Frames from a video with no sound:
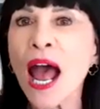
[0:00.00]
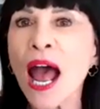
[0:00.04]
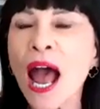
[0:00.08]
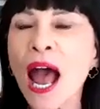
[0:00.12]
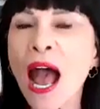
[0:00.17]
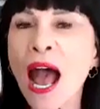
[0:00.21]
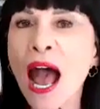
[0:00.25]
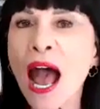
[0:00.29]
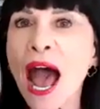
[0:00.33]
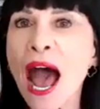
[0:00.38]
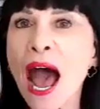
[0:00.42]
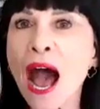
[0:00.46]

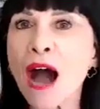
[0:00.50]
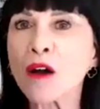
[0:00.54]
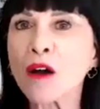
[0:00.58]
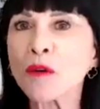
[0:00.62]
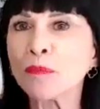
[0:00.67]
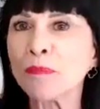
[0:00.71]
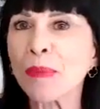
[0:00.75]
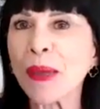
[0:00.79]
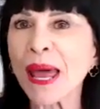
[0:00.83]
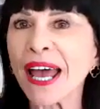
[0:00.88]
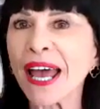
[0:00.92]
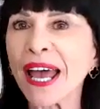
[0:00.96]
how
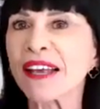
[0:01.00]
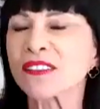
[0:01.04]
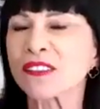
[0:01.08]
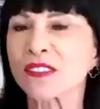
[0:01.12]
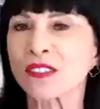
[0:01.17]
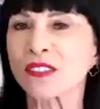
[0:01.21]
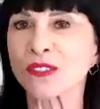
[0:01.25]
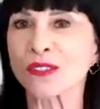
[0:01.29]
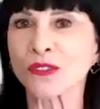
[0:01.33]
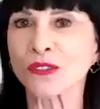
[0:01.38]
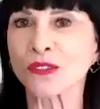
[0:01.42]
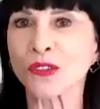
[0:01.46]

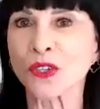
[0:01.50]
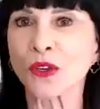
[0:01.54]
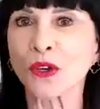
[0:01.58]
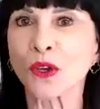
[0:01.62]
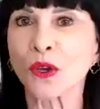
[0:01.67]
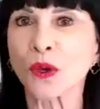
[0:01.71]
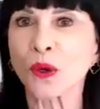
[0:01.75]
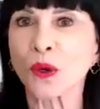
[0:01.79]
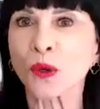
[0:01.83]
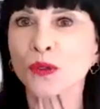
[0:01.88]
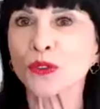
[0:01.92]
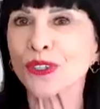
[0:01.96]
best
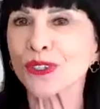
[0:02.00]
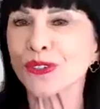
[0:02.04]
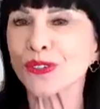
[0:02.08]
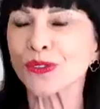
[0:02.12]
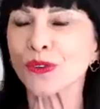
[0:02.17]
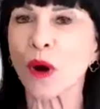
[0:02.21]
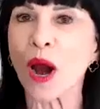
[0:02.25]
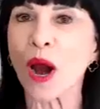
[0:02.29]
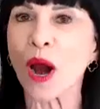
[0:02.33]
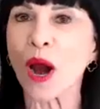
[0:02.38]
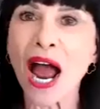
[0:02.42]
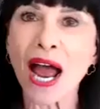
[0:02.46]
to
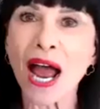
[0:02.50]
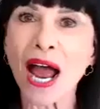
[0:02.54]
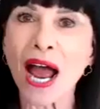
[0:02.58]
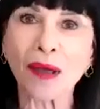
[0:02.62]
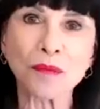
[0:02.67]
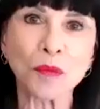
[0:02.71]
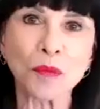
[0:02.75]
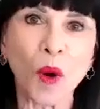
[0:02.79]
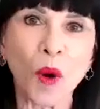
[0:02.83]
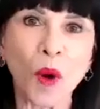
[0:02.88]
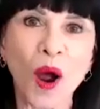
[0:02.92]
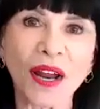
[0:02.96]

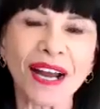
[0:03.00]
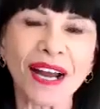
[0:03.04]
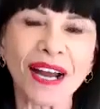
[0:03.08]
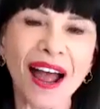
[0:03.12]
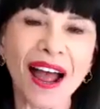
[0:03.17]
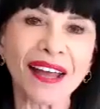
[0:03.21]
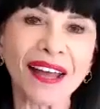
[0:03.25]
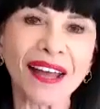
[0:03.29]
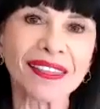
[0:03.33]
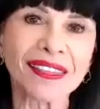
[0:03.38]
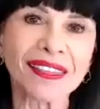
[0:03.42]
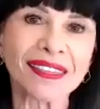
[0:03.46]
describe what
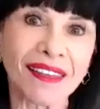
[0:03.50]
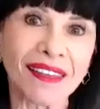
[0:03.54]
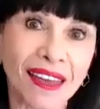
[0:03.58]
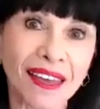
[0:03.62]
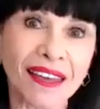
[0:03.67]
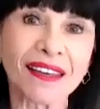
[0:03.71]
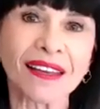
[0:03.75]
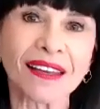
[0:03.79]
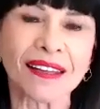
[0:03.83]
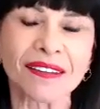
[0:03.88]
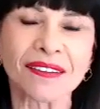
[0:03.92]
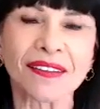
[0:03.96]
I
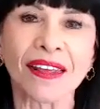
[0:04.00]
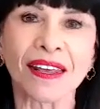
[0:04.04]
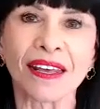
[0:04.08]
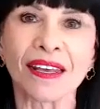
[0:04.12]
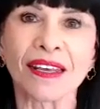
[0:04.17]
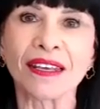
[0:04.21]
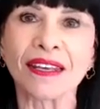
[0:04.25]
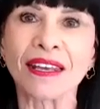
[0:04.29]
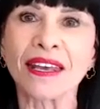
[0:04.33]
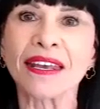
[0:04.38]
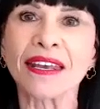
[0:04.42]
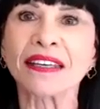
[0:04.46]
think
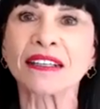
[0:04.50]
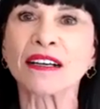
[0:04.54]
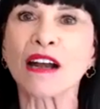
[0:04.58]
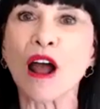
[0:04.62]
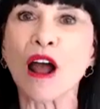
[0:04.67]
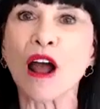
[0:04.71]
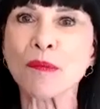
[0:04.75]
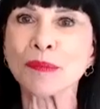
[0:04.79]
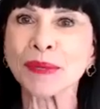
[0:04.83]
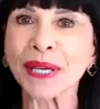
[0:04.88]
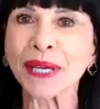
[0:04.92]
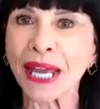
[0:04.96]
the
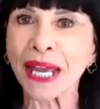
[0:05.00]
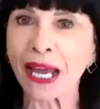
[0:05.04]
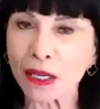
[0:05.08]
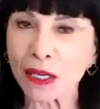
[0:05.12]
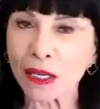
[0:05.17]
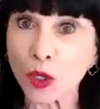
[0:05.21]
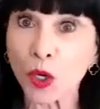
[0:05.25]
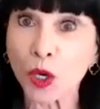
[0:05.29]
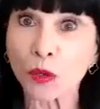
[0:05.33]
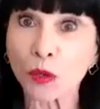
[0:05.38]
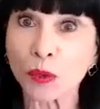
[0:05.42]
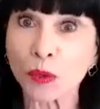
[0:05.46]
economic
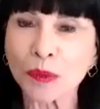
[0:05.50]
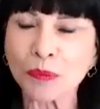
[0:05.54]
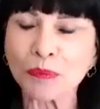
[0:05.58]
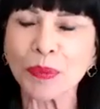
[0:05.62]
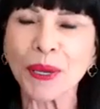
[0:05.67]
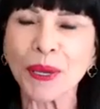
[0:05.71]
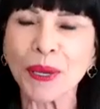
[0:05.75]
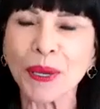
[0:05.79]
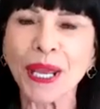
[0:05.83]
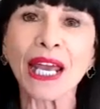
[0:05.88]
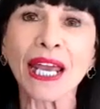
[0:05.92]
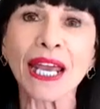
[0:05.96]
outlook would
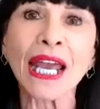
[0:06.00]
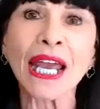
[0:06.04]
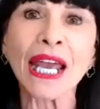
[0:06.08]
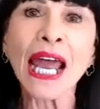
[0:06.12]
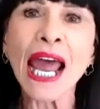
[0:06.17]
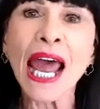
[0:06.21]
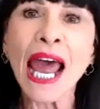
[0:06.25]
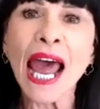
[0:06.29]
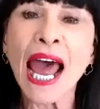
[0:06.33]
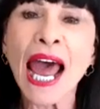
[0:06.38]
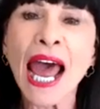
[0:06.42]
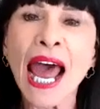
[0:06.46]
be
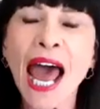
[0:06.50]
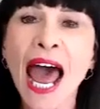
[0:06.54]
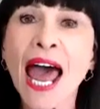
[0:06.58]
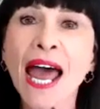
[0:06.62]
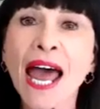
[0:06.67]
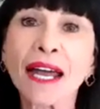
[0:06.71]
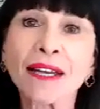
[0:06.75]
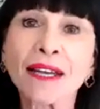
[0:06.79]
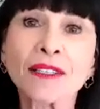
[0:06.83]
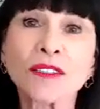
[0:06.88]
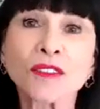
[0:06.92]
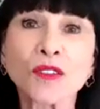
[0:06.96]

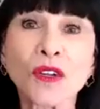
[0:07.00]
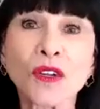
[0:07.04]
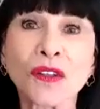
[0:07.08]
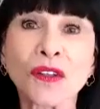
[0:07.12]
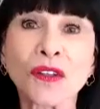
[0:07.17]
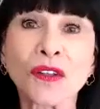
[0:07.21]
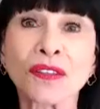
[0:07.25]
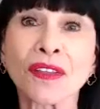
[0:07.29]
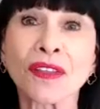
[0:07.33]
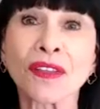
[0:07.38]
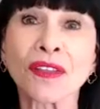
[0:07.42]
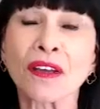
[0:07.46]
and
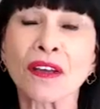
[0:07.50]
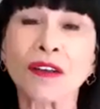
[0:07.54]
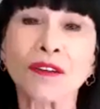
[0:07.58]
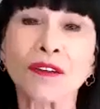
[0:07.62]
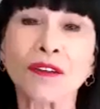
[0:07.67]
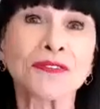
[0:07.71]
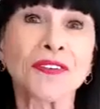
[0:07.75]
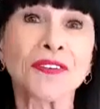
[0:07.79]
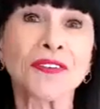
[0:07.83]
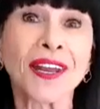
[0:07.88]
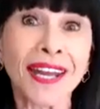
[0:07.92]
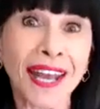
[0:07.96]
the
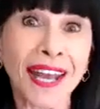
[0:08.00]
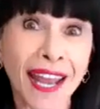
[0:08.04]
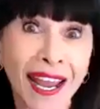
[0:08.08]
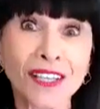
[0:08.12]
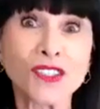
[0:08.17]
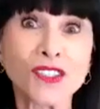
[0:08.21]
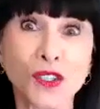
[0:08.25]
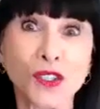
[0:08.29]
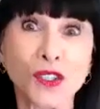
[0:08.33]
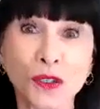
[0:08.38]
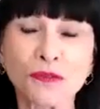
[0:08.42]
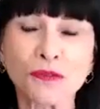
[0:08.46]

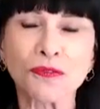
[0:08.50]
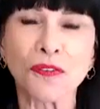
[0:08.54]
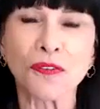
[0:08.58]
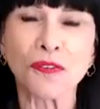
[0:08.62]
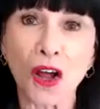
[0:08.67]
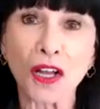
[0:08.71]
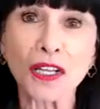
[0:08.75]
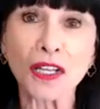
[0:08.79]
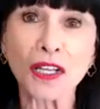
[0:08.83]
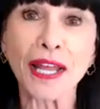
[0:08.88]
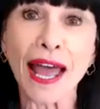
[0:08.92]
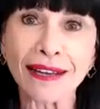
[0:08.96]
financial
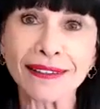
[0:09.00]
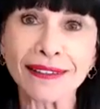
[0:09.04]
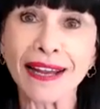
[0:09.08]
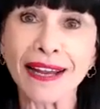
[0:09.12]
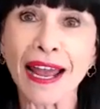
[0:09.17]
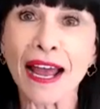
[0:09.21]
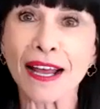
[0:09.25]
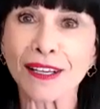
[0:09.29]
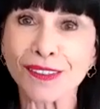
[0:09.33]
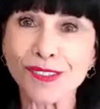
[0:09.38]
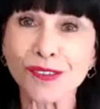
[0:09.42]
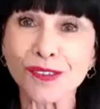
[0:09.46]
fallout
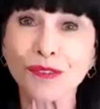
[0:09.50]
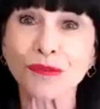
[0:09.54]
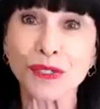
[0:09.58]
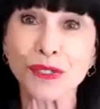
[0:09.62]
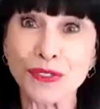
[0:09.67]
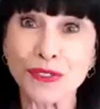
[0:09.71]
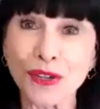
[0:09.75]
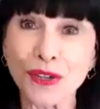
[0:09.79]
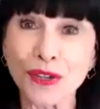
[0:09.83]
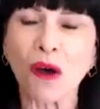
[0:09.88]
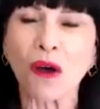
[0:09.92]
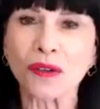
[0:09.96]
as a
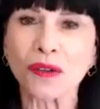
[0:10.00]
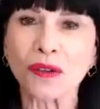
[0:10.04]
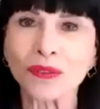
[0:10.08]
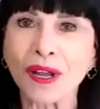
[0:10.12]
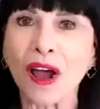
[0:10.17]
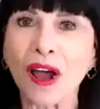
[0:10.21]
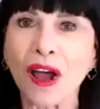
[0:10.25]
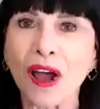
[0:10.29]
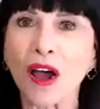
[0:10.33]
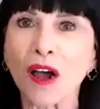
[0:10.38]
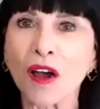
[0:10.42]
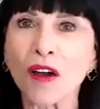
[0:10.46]
result
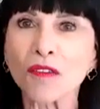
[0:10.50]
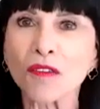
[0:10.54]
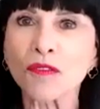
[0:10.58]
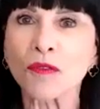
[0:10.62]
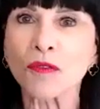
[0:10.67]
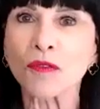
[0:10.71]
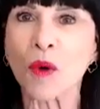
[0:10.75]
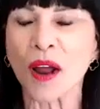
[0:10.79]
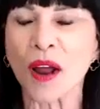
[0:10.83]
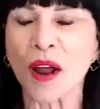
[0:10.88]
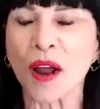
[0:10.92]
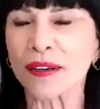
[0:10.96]
of
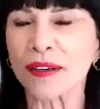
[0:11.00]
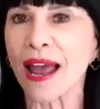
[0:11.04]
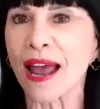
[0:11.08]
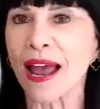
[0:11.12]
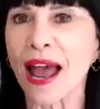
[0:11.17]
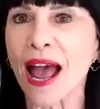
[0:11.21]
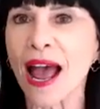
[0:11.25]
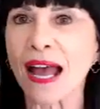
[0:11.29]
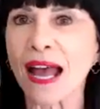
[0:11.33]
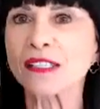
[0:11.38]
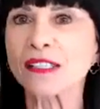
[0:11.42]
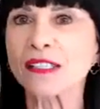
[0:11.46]
what
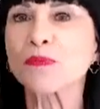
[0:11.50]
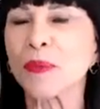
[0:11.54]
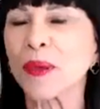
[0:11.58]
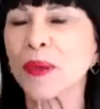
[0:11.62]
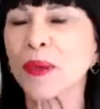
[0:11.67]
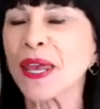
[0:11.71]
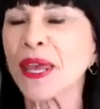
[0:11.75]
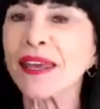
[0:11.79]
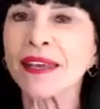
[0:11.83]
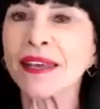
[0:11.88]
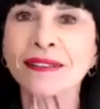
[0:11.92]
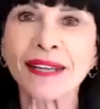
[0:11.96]
has
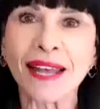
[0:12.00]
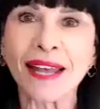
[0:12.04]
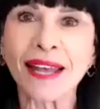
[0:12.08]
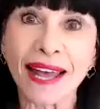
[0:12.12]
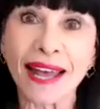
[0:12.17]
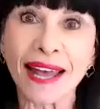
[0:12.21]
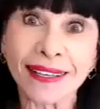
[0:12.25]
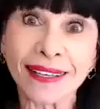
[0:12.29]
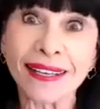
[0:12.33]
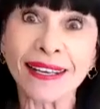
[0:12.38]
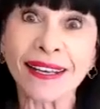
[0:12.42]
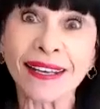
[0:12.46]
been
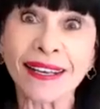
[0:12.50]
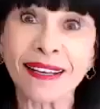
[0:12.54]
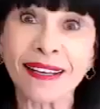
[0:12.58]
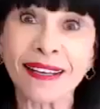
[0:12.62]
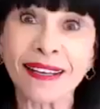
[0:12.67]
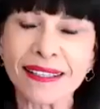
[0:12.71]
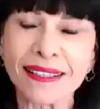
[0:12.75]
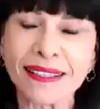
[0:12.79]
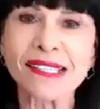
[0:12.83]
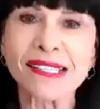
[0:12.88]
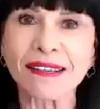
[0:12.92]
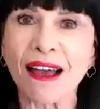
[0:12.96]
and
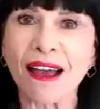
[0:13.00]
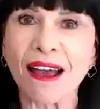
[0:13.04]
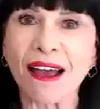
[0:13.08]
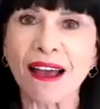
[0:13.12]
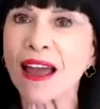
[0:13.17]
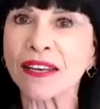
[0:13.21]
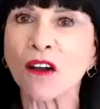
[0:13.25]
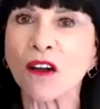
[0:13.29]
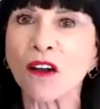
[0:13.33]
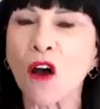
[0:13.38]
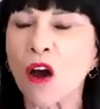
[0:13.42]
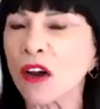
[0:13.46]
is
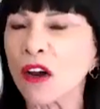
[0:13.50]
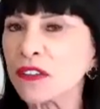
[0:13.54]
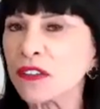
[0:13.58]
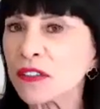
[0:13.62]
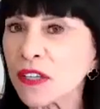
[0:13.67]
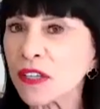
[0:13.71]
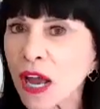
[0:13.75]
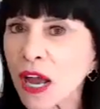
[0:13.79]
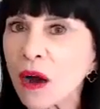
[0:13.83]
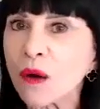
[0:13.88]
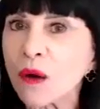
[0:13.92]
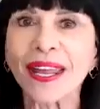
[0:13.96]
an
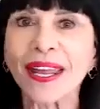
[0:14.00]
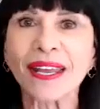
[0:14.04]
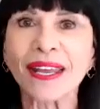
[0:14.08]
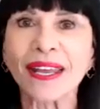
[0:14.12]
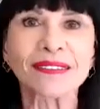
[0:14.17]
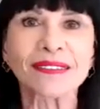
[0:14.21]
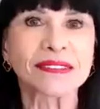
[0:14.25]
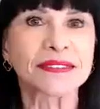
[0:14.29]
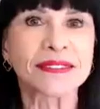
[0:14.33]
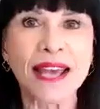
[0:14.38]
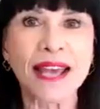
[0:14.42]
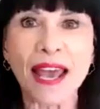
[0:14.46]

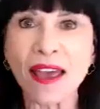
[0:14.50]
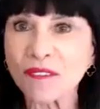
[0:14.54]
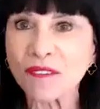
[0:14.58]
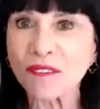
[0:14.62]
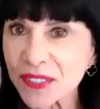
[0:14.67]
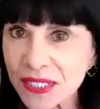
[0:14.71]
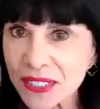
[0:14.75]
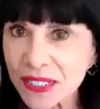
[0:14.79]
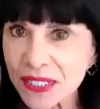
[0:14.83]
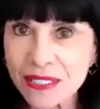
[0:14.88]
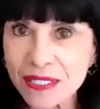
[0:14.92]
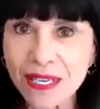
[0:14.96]
ongoing,
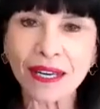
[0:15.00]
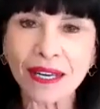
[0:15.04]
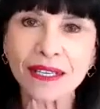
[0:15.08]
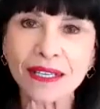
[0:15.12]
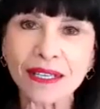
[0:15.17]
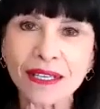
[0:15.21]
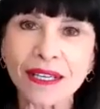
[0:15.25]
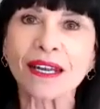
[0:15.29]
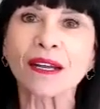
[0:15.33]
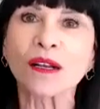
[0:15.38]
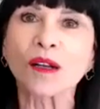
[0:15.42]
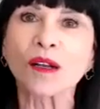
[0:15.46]

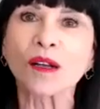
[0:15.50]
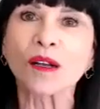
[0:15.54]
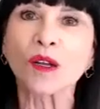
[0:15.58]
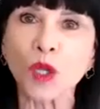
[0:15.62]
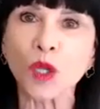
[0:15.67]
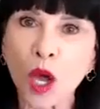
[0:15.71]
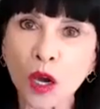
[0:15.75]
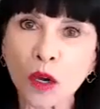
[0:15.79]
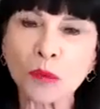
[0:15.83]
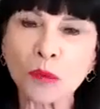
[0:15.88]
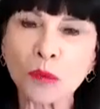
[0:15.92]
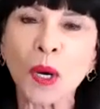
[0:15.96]
devastating
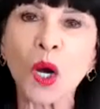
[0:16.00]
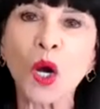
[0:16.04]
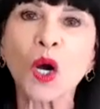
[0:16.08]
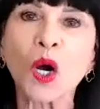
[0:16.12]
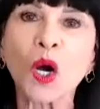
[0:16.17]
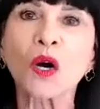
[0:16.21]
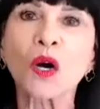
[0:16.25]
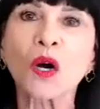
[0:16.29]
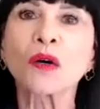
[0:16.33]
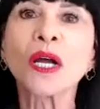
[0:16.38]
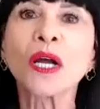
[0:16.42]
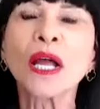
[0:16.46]

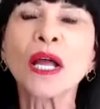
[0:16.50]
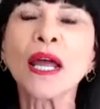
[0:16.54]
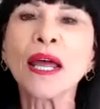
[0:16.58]
global